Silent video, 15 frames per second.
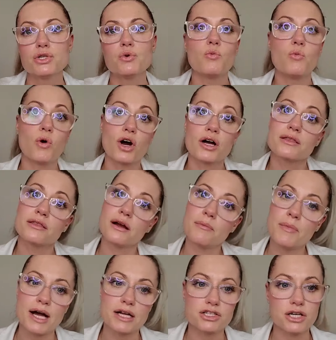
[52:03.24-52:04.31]
to work their
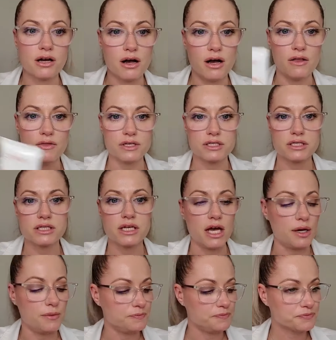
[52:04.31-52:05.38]
magic on the
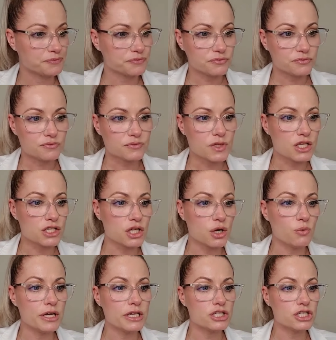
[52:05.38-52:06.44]
skin.
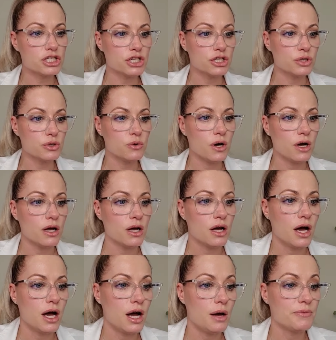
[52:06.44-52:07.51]
So we do,
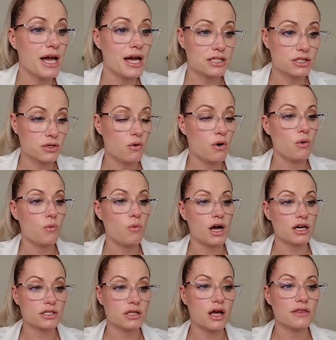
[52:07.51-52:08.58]
um, yeah, so a
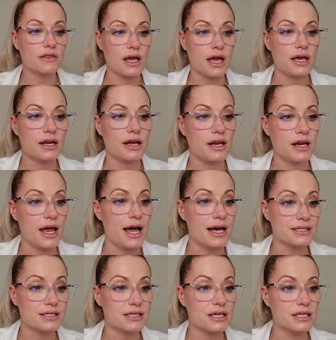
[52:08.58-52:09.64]
washcloth can, in
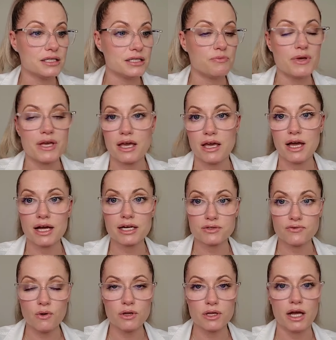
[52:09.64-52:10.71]
essence, be
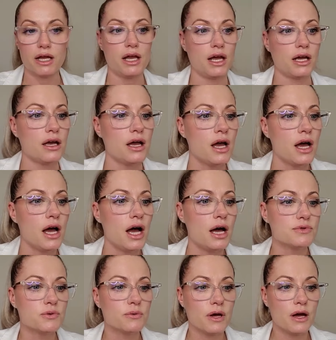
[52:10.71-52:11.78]
exfoliating.
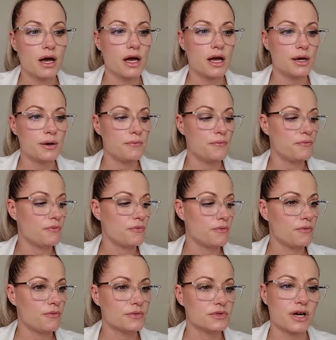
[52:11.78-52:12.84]
Um, so, um,
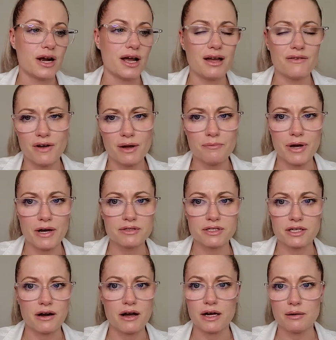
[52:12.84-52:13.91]
sorry, if I'm
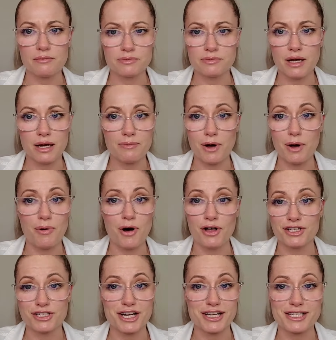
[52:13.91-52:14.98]
bouncing around, I'm, I'm
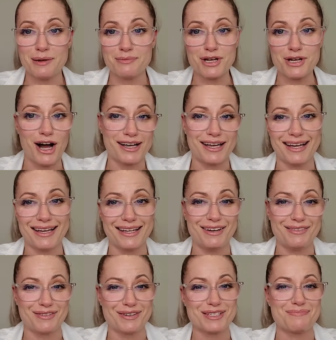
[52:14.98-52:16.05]
apologize. I'm talking
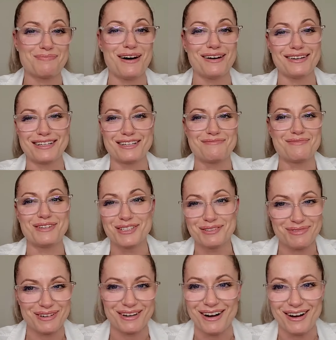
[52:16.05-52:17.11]
and responding to
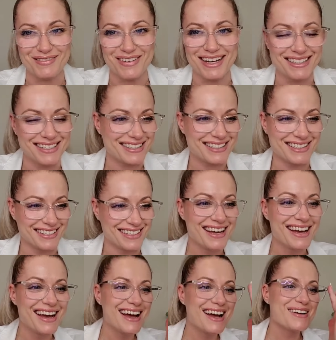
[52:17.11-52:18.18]
multiple comments.
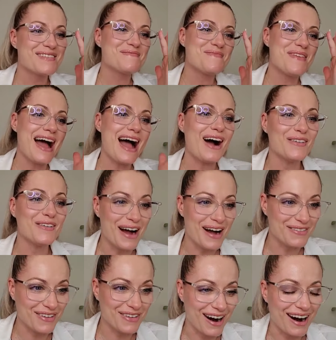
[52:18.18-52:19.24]

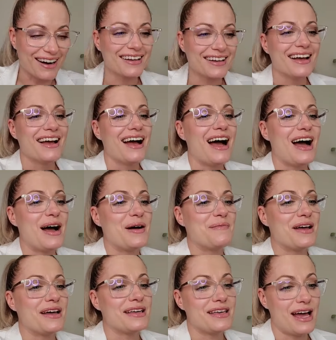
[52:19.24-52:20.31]
However,
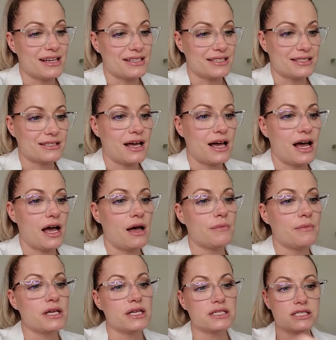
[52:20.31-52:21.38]
um, yes,
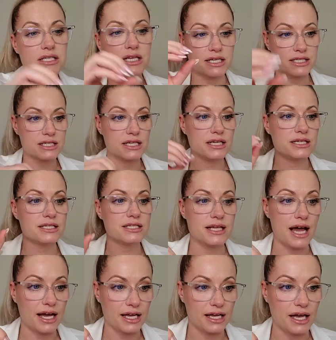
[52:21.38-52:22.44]
um, 60
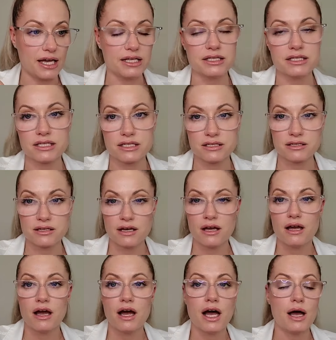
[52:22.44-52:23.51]
seconds.
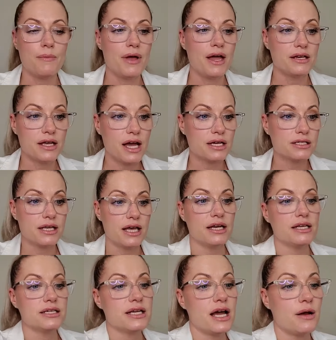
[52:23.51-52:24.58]
Um, and yes,
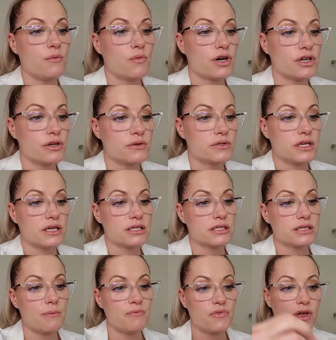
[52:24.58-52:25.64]
anytime we're using
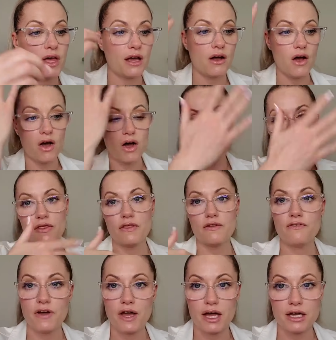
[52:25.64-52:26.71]
something on
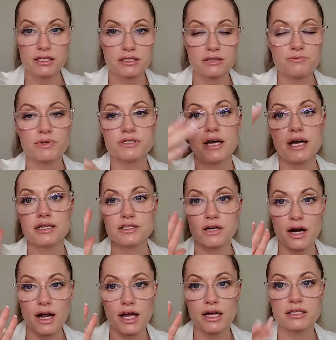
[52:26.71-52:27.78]
the face besides
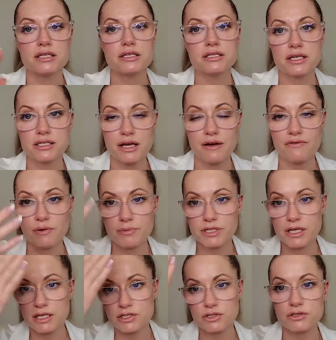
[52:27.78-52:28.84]
our hands, it does have the
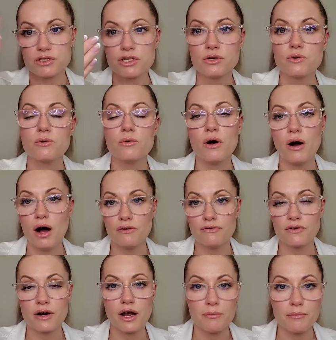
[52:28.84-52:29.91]
potential to
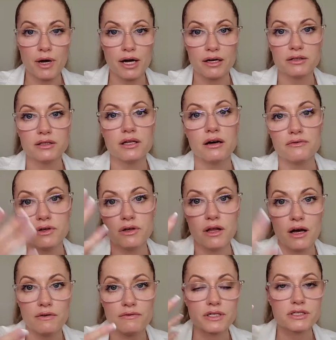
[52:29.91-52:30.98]
offer a mild
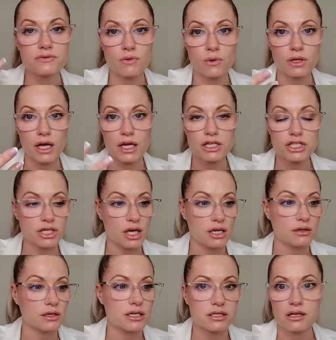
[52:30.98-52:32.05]
level of
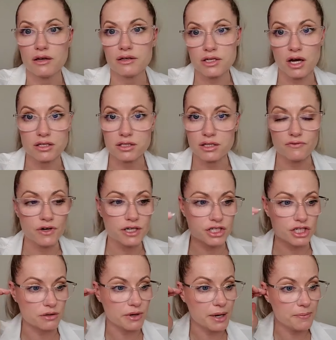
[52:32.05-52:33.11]
exfoliation because it's causing
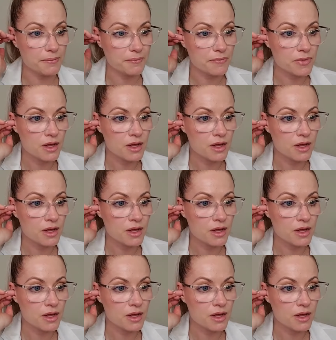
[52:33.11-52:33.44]
friction, right?